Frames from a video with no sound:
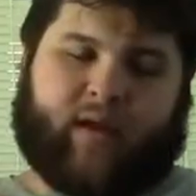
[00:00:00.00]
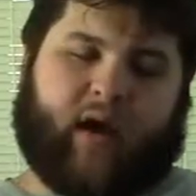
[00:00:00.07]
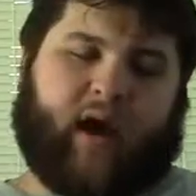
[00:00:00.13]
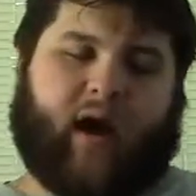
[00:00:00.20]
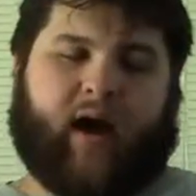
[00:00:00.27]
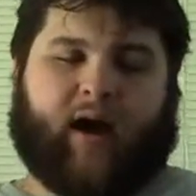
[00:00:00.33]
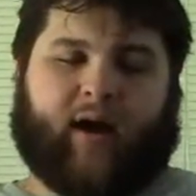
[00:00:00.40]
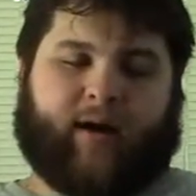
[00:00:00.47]

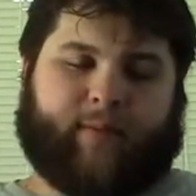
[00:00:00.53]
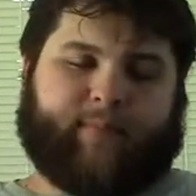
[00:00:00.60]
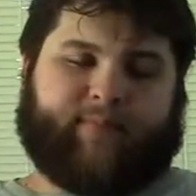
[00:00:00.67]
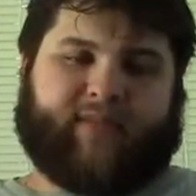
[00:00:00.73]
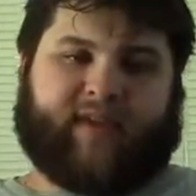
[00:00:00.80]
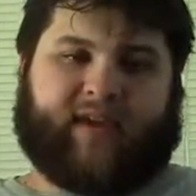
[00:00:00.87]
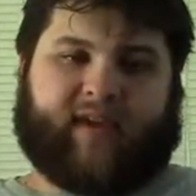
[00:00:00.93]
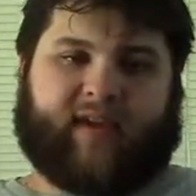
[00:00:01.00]
Um,
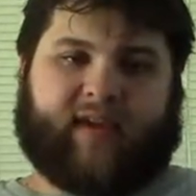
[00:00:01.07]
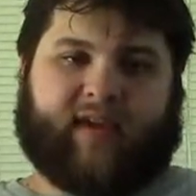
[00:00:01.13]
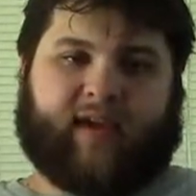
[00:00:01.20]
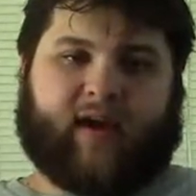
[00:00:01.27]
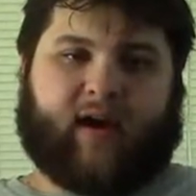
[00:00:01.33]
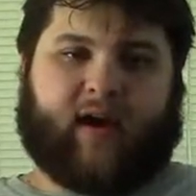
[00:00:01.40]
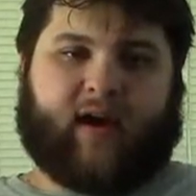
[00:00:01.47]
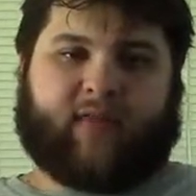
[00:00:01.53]
the
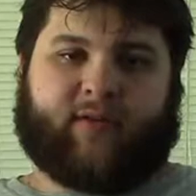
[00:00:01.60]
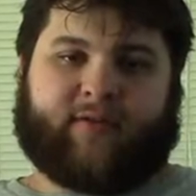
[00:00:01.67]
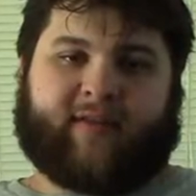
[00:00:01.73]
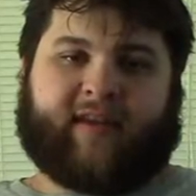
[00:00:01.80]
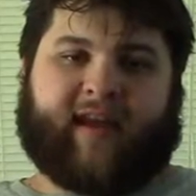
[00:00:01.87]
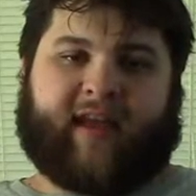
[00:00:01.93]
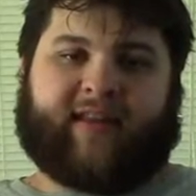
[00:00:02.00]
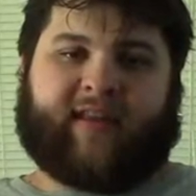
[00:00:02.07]
other
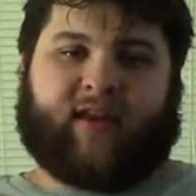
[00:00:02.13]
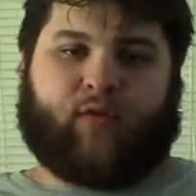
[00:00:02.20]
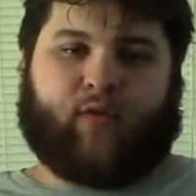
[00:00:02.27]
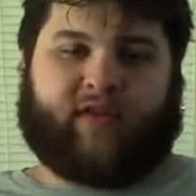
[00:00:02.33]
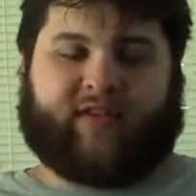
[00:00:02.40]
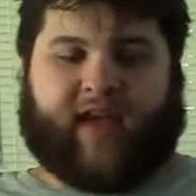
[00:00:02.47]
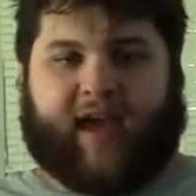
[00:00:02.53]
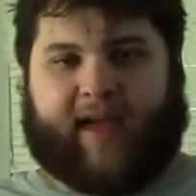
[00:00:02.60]
thing I did
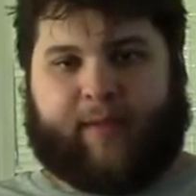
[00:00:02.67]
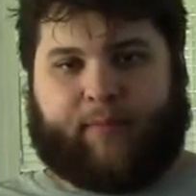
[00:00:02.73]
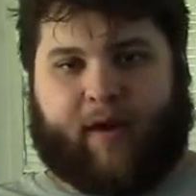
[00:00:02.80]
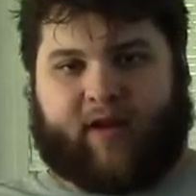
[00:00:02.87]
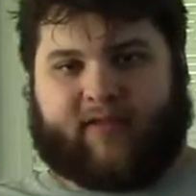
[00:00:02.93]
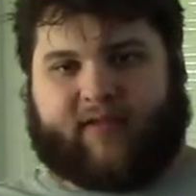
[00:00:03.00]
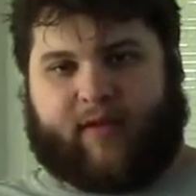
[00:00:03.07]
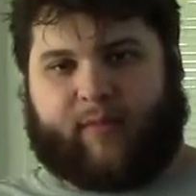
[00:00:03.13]
was I
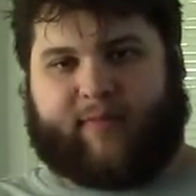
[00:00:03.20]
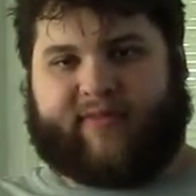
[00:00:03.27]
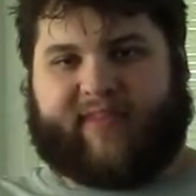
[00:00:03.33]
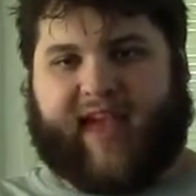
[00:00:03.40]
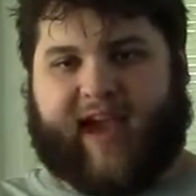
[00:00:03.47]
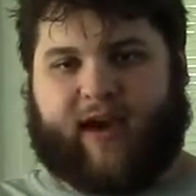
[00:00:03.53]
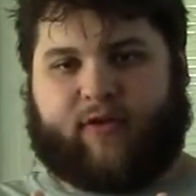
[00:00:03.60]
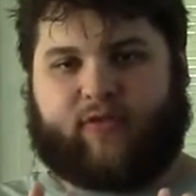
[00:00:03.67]
bought some
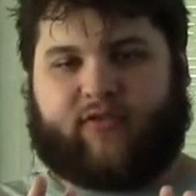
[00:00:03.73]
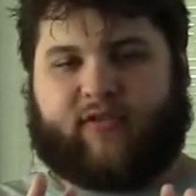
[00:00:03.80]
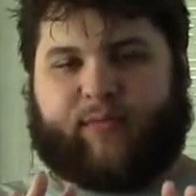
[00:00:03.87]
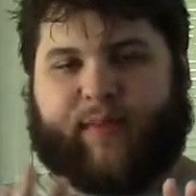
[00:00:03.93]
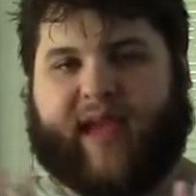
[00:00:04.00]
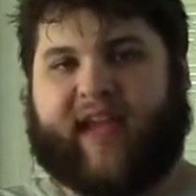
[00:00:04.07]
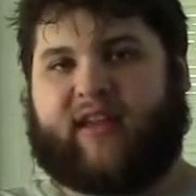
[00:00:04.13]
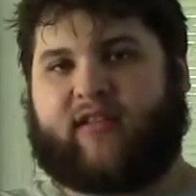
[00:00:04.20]
sound
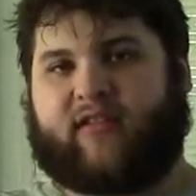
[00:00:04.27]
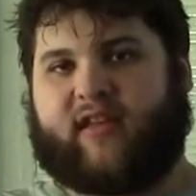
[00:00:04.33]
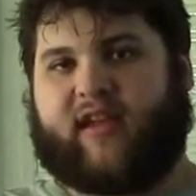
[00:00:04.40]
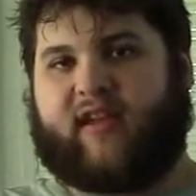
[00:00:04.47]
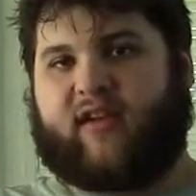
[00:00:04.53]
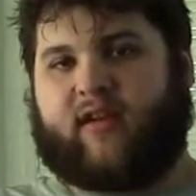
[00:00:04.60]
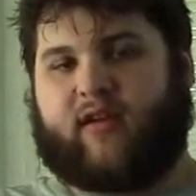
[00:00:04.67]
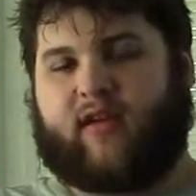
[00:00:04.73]

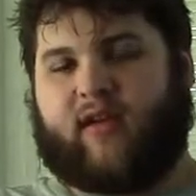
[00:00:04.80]
paneling